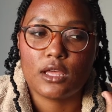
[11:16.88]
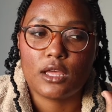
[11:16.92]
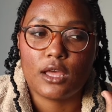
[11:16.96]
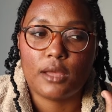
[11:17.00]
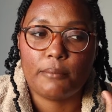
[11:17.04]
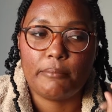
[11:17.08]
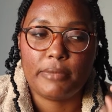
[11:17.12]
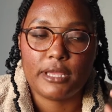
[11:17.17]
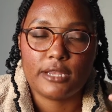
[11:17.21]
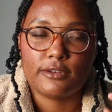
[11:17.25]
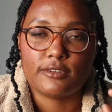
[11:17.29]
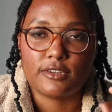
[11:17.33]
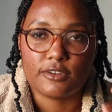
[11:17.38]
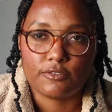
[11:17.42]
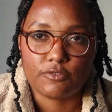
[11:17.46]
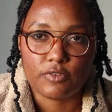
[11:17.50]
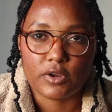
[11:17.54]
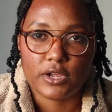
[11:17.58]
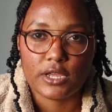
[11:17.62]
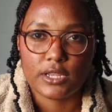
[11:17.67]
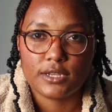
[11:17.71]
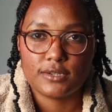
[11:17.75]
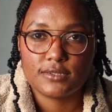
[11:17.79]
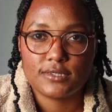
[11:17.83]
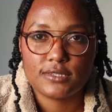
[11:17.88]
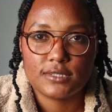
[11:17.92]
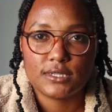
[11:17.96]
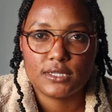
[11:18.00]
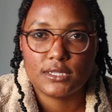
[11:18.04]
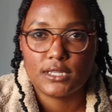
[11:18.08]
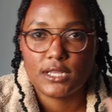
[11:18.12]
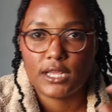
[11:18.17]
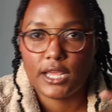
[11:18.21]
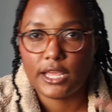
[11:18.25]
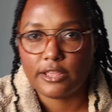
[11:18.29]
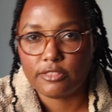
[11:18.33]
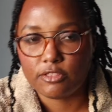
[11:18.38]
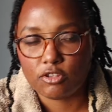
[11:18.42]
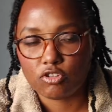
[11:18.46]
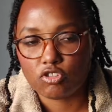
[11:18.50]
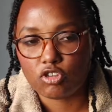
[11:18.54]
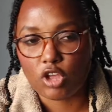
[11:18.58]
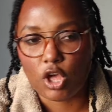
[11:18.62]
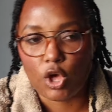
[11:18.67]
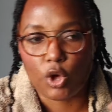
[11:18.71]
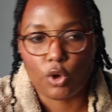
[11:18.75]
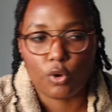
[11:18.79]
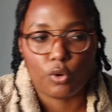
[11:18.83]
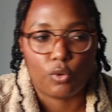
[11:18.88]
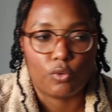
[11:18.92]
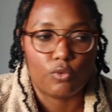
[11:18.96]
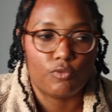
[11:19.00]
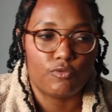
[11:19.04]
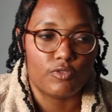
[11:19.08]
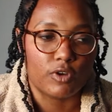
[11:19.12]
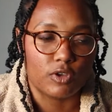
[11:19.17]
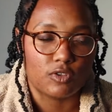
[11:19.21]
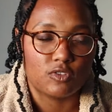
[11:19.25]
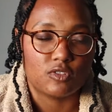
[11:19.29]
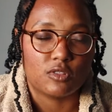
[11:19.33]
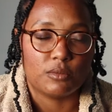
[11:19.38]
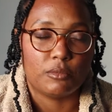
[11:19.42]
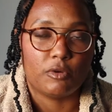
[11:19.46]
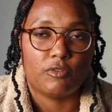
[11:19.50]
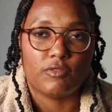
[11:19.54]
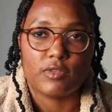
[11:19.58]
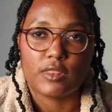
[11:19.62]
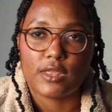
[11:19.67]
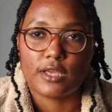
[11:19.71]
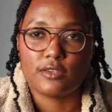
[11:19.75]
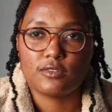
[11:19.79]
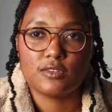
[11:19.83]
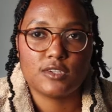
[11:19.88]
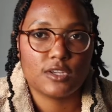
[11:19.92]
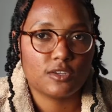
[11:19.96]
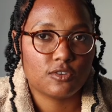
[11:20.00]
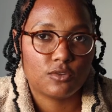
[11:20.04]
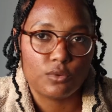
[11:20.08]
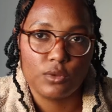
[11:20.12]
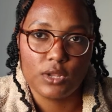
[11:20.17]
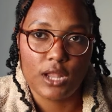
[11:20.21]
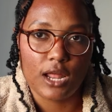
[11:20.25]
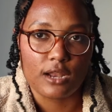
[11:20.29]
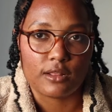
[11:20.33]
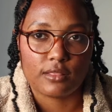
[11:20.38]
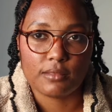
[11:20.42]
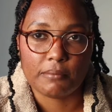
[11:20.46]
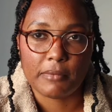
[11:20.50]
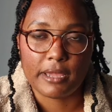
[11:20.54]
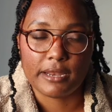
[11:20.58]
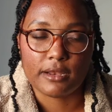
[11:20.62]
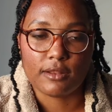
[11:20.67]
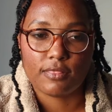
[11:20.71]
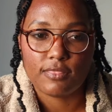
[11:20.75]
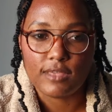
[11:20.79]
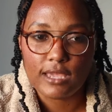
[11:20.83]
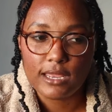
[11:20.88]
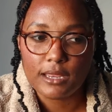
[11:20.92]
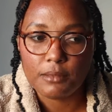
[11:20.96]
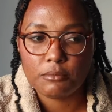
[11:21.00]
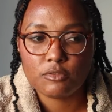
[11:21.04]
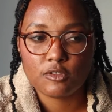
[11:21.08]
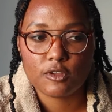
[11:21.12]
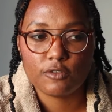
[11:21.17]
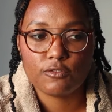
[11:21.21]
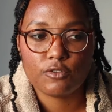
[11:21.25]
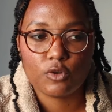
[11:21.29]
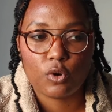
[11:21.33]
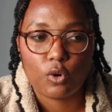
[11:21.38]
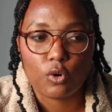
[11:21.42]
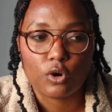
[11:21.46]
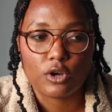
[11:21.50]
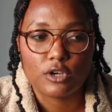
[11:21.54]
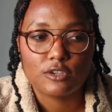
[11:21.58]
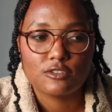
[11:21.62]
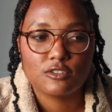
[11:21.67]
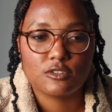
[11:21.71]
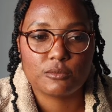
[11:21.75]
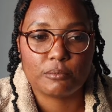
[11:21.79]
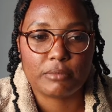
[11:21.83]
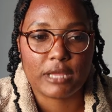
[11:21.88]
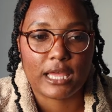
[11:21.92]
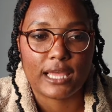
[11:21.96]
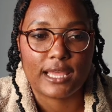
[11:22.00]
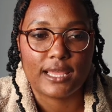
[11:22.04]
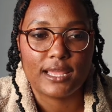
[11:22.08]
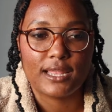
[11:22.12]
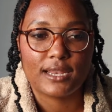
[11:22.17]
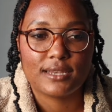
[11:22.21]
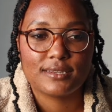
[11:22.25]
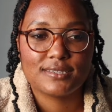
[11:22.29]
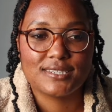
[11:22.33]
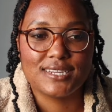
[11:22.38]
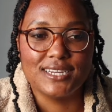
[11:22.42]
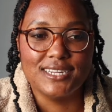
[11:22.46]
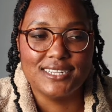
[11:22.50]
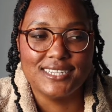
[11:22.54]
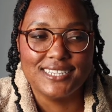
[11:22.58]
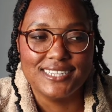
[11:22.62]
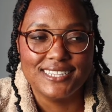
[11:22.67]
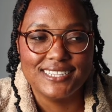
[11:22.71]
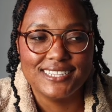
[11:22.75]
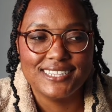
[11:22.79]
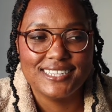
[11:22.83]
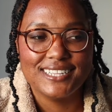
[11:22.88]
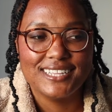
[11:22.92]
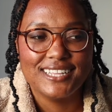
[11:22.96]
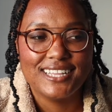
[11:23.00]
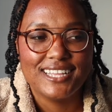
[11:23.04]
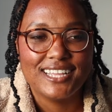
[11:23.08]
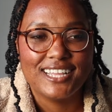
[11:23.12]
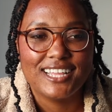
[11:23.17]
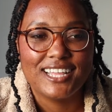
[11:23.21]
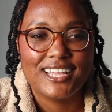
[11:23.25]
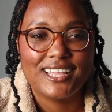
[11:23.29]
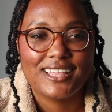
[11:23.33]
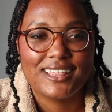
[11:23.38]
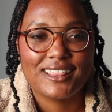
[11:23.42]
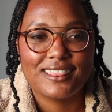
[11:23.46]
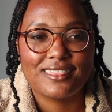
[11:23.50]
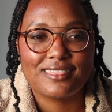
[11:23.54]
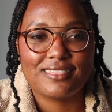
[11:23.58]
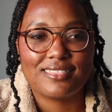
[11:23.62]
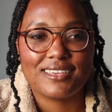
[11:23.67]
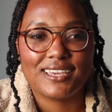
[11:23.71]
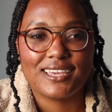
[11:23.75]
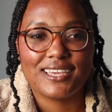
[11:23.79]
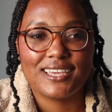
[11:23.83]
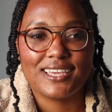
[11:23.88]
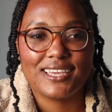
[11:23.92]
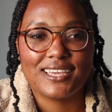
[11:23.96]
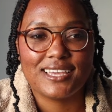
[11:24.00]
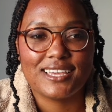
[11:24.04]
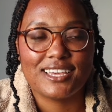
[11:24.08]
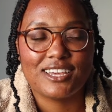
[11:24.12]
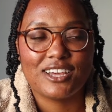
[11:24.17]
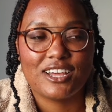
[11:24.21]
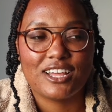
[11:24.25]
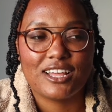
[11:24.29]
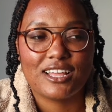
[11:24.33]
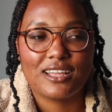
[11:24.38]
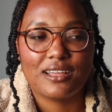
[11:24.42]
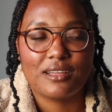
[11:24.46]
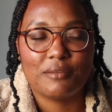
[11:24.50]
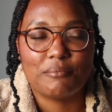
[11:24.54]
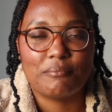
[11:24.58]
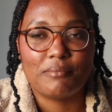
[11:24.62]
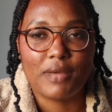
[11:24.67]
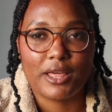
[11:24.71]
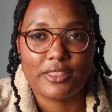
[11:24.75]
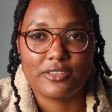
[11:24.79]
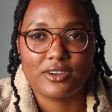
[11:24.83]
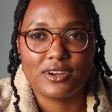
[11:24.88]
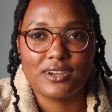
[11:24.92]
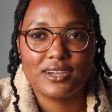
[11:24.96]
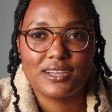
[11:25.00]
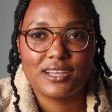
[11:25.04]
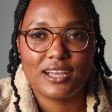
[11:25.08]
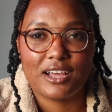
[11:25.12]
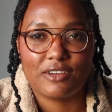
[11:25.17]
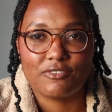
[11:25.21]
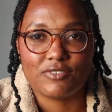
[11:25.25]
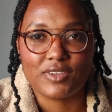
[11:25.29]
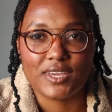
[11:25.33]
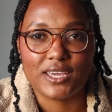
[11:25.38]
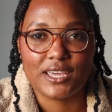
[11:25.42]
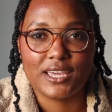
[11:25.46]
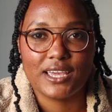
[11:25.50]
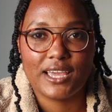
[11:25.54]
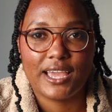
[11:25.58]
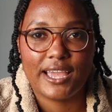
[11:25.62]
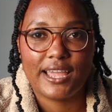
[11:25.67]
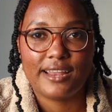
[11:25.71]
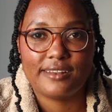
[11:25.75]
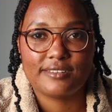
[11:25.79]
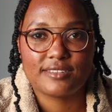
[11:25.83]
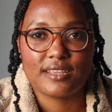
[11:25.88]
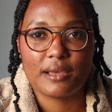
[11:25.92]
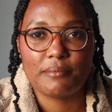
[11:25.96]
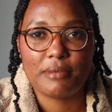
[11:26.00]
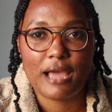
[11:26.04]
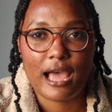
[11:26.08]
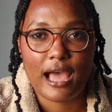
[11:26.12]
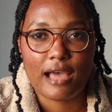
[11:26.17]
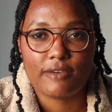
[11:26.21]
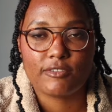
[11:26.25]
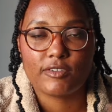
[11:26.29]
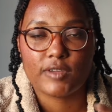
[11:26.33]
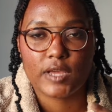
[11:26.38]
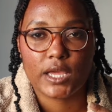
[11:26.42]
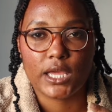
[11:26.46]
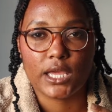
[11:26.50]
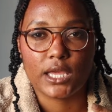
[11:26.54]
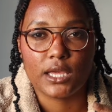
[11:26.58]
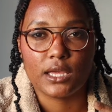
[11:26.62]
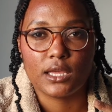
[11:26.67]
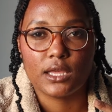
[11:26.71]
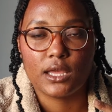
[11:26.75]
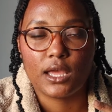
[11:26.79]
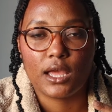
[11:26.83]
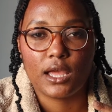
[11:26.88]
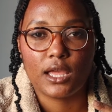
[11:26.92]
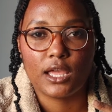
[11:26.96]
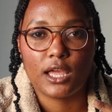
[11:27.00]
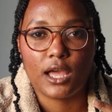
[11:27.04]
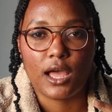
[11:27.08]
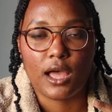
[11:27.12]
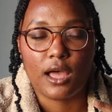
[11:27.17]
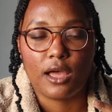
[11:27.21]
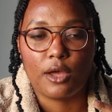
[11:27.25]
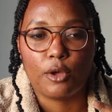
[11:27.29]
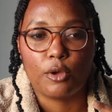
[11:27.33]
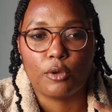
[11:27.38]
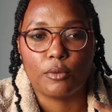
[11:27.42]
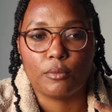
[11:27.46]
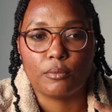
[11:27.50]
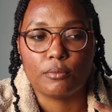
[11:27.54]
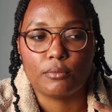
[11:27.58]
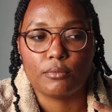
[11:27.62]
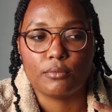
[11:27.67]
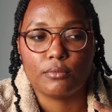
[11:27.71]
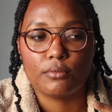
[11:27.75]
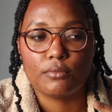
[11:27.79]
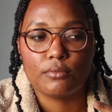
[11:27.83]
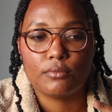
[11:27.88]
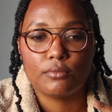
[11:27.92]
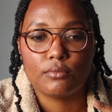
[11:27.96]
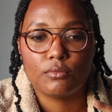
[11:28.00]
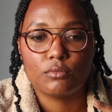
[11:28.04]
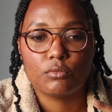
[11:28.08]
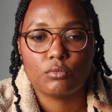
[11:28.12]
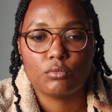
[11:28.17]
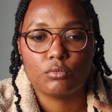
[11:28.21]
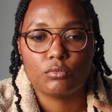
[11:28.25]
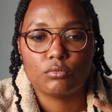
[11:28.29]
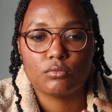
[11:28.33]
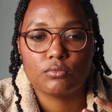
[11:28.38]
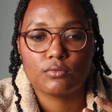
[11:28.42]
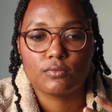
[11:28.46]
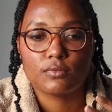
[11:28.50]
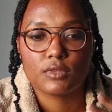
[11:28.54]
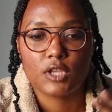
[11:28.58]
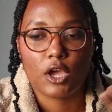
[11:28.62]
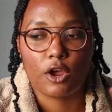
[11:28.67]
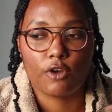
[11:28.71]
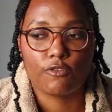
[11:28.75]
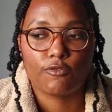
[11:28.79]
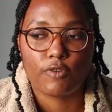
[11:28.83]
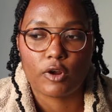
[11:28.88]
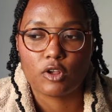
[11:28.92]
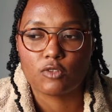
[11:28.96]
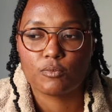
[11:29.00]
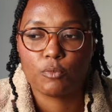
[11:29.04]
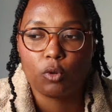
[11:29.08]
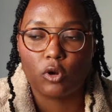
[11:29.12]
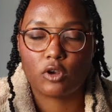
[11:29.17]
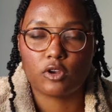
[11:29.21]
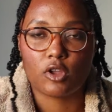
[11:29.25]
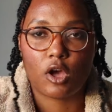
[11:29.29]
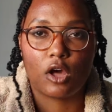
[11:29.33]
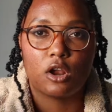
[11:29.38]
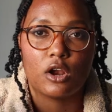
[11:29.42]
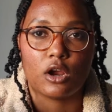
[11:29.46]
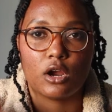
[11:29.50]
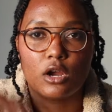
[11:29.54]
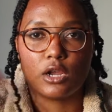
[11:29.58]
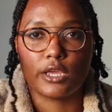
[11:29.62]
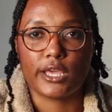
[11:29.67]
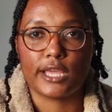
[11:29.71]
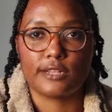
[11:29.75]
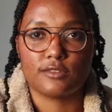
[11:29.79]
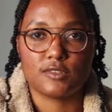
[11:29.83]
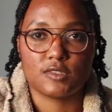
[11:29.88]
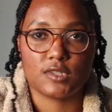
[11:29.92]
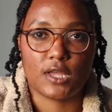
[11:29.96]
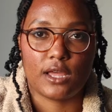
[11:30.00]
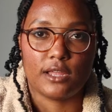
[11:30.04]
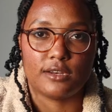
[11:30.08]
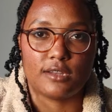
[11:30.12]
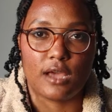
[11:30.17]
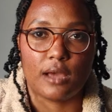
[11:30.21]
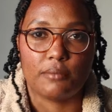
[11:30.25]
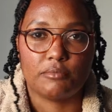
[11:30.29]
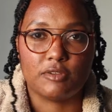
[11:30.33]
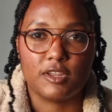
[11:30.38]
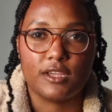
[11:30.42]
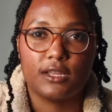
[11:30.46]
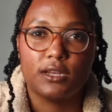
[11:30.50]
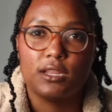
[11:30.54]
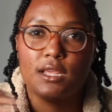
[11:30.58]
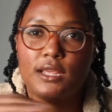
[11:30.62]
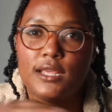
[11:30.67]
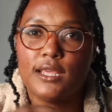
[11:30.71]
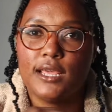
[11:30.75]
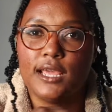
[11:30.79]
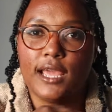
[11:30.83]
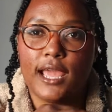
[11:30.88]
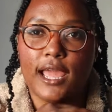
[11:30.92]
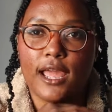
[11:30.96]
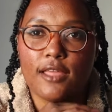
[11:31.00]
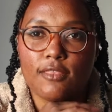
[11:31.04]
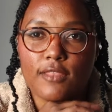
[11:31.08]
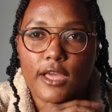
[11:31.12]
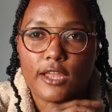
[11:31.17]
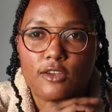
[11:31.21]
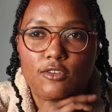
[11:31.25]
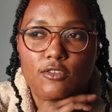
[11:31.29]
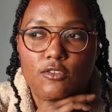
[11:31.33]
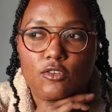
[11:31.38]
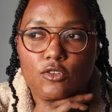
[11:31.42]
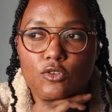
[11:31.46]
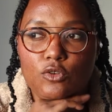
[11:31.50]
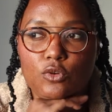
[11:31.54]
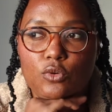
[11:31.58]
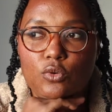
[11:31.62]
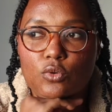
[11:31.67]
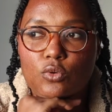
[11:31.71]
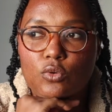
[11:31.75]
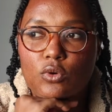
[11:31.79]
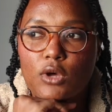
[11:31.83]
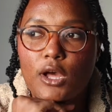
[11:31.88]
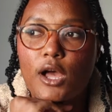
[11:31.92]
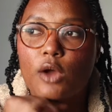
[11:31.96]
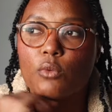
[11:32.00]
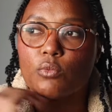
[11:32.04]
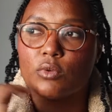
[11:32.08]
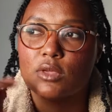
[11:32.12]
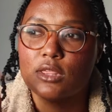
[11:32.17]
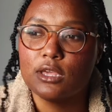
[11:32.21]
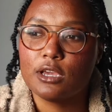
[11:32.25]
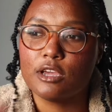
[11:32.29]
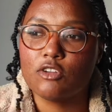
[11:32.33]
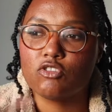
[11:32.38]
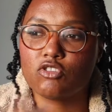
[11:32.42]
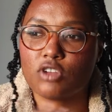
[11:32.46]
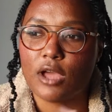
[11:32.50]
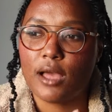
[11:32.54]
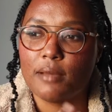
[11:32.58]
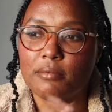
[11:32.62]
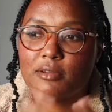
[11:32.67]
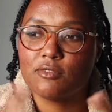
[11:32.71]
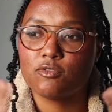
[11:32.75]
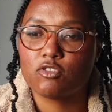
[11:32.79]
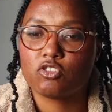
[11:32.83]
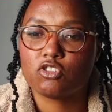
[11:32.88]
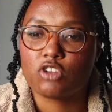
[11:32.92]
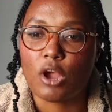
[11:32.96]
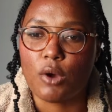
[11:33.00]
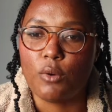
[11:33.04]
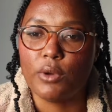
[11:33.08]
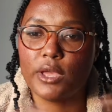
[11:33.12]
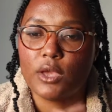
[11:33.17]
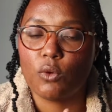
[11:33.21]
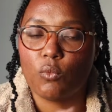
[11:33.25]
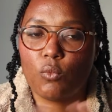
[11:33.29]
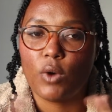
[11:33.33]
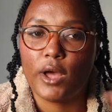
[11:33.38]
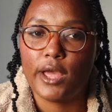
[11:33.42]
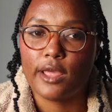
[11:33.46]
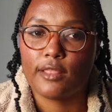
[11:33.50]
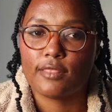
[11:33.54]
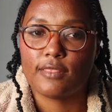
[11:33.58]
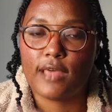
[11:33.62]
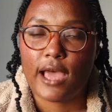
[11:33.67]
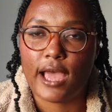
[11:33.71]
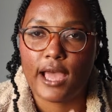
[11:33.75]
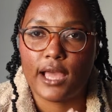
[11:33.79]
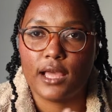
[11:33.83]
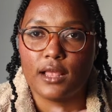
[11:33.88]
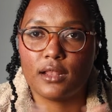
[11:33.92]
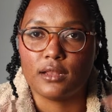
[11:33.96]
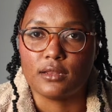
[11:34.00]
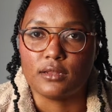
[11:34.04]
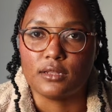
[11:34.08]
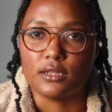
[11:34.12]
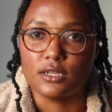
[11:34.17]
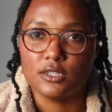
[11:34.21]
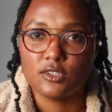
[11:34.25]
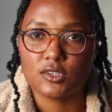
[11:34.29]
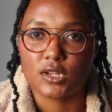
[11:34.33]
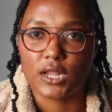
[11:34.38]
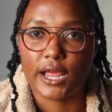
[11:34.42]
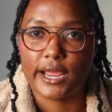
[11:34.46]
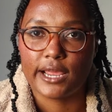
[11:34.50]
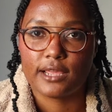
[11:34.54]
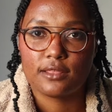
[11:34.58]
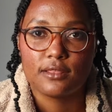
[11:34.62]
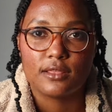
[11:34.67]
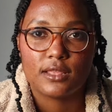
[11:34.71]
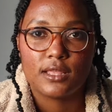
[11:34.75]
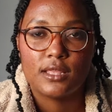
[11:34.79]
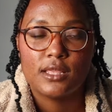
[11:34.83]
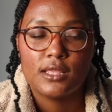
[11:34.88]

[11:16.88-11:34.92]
a bit different in the show versus the movie. They stick to a lot of the main themes, of course, but the mother, Covey, ends up having her firstborn daughter gets adopted, and they do a really good job of showing what that looked like.